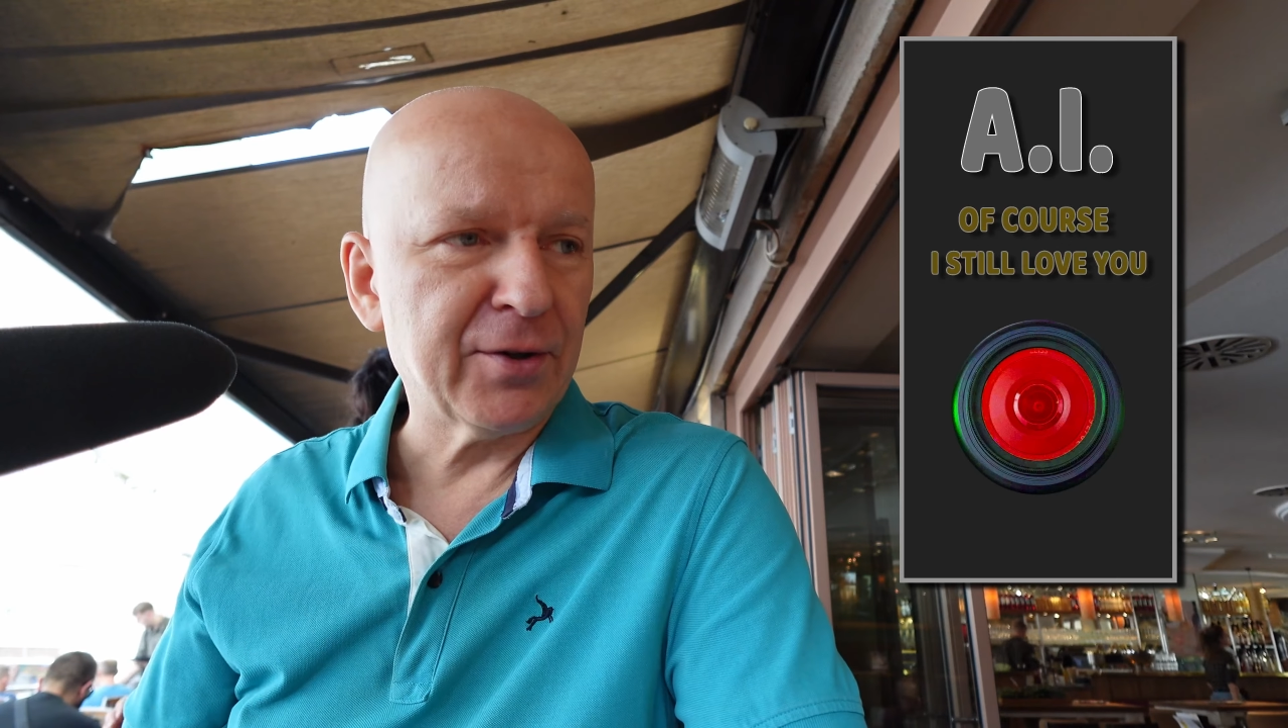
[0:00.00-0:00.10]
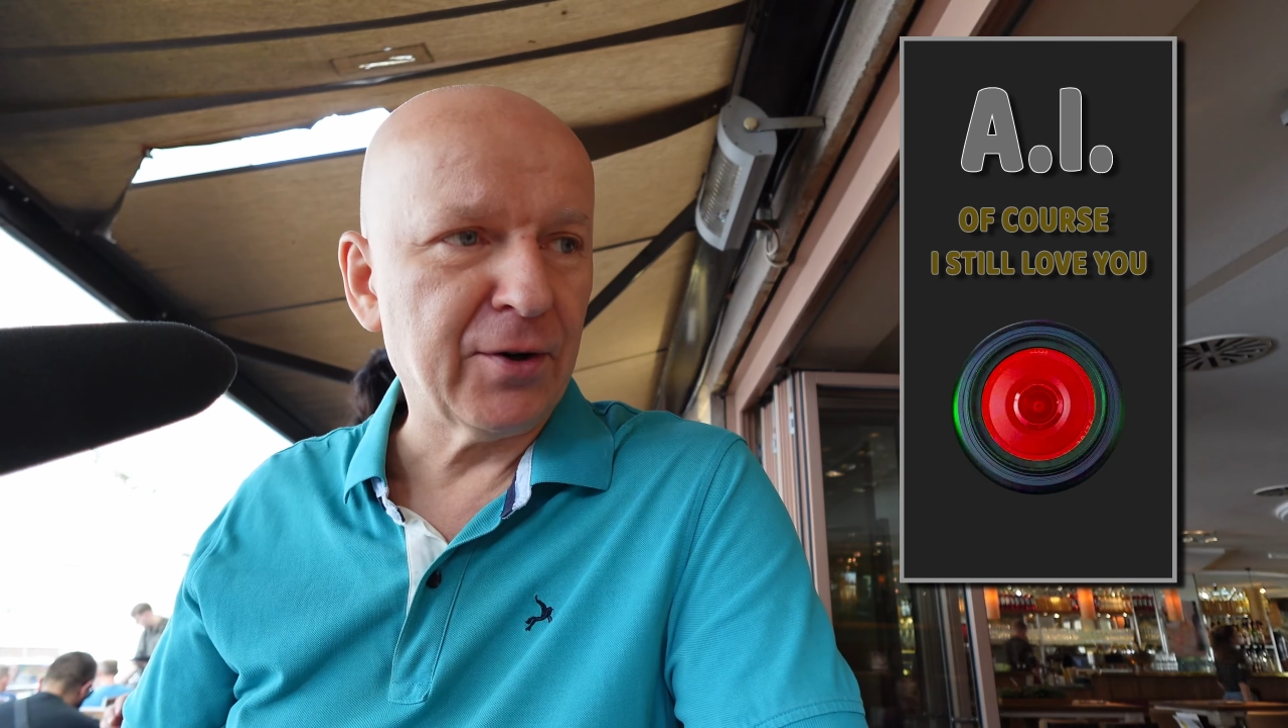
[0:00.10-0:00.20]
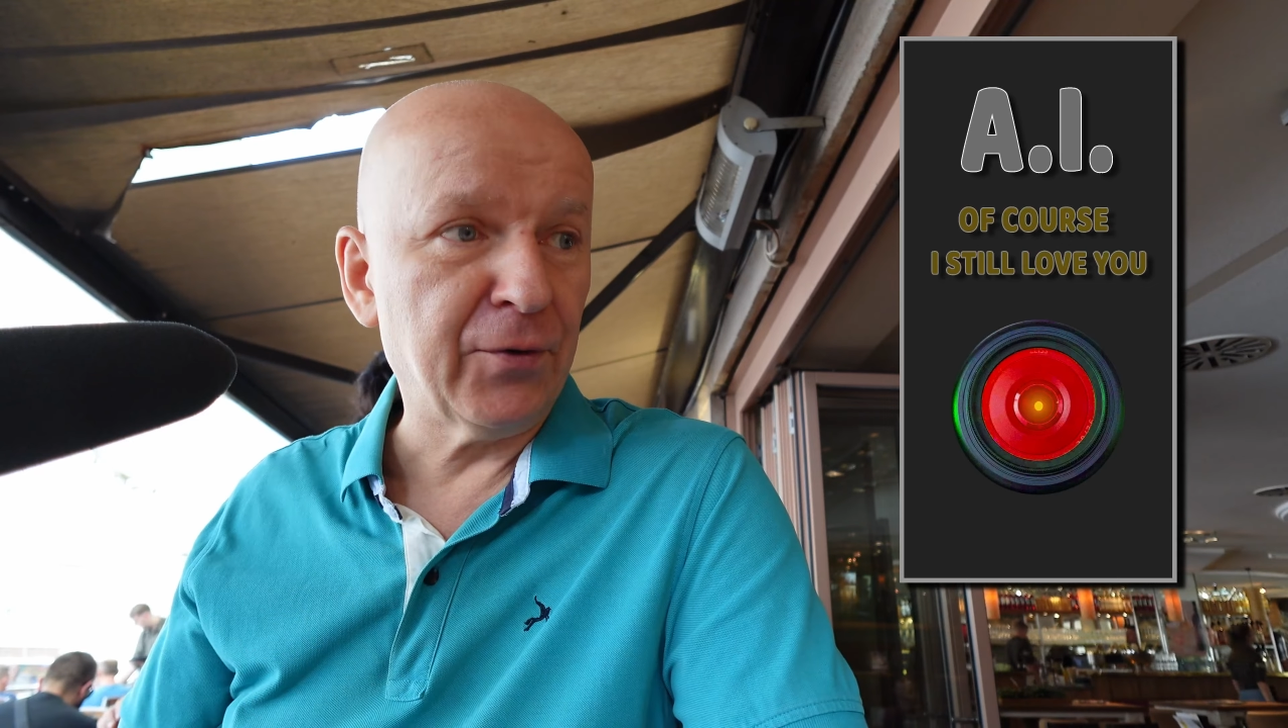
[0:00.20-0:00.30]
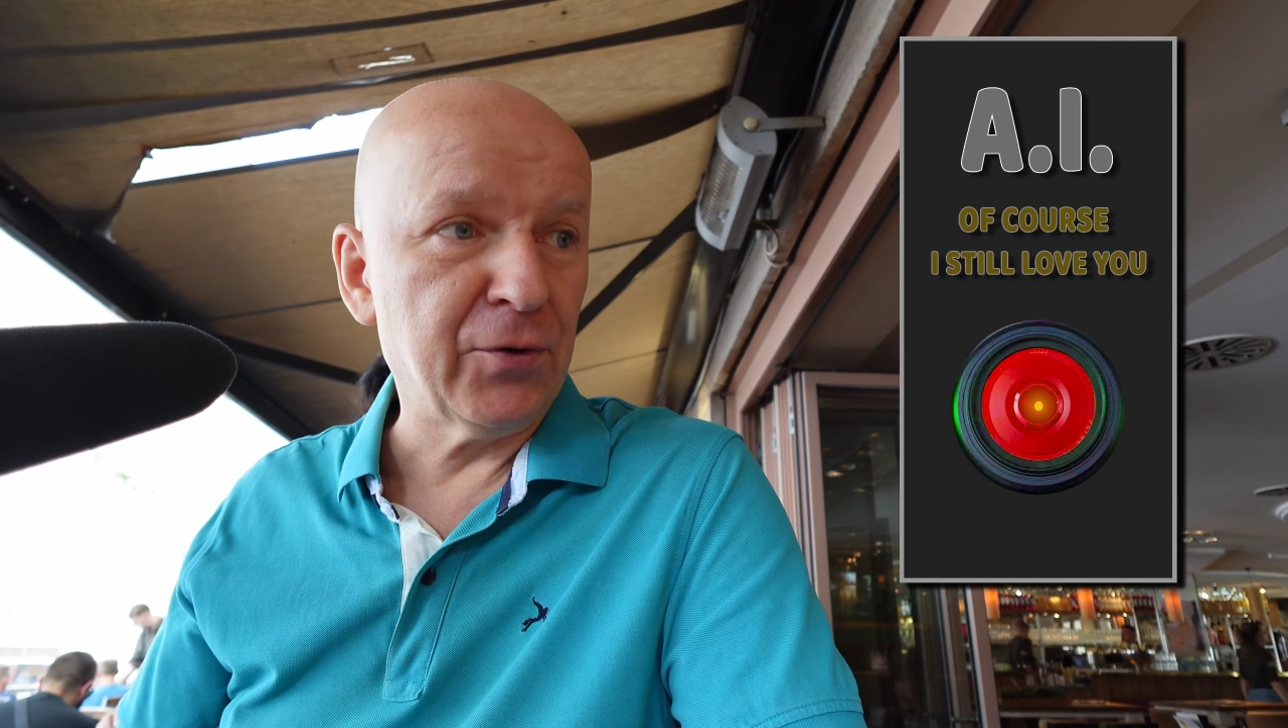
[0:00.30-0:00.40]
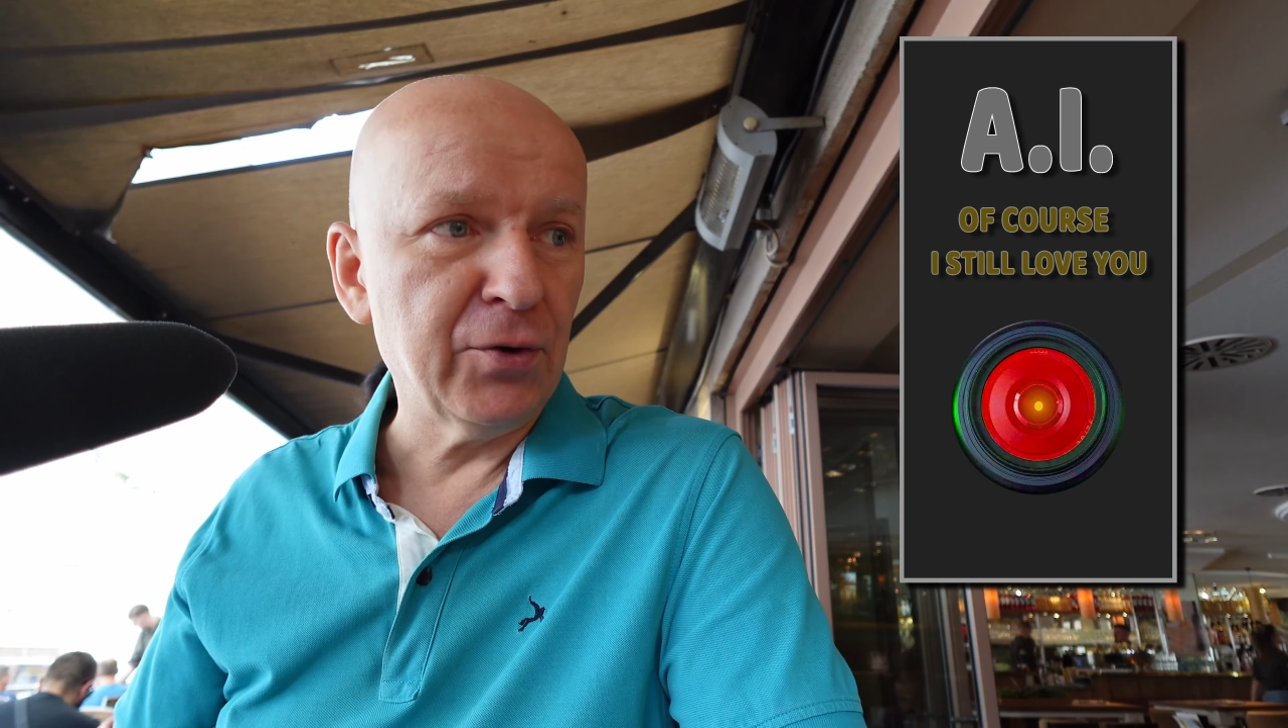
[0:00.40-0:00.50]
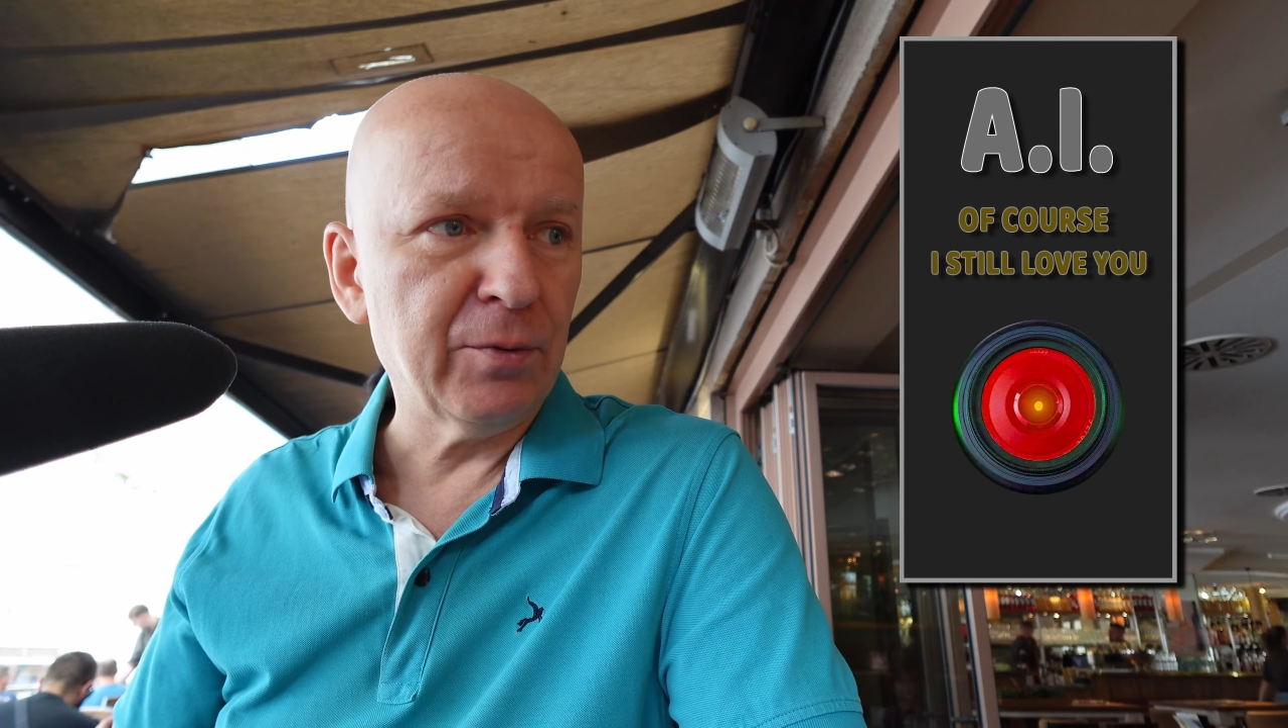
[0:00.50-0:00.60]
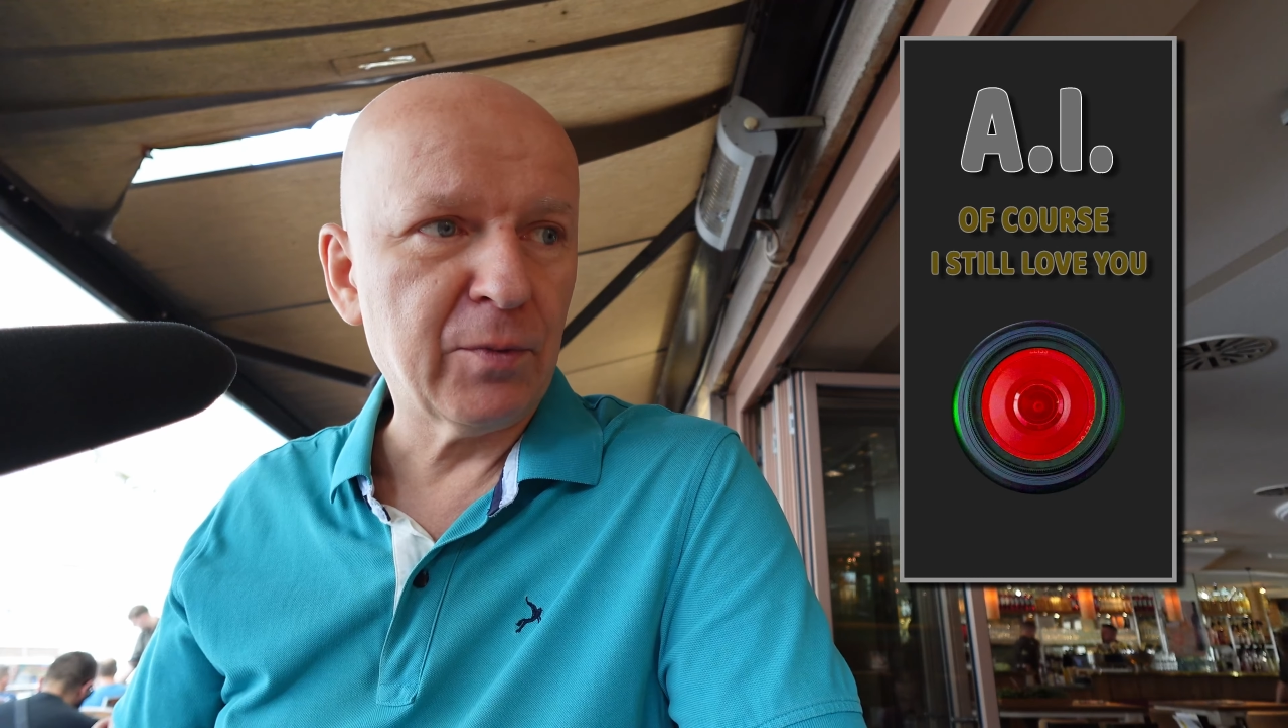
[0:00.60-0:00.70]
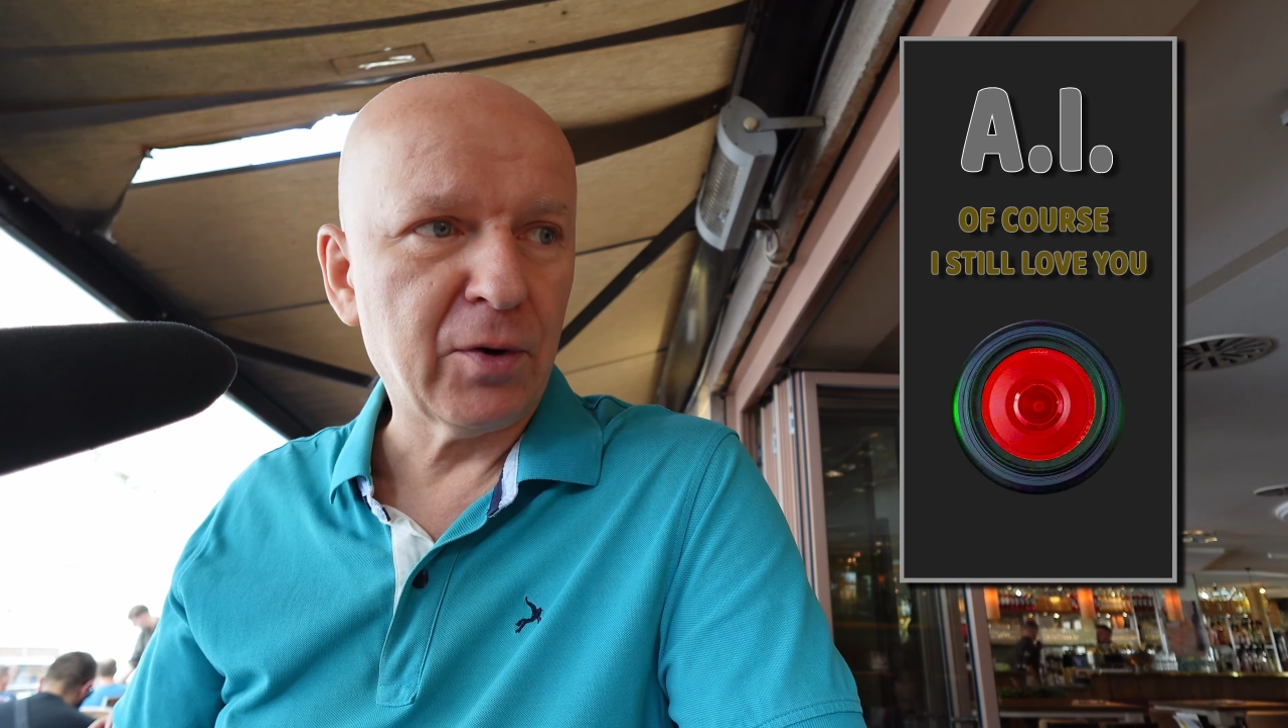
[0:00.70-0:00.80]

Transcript: of you?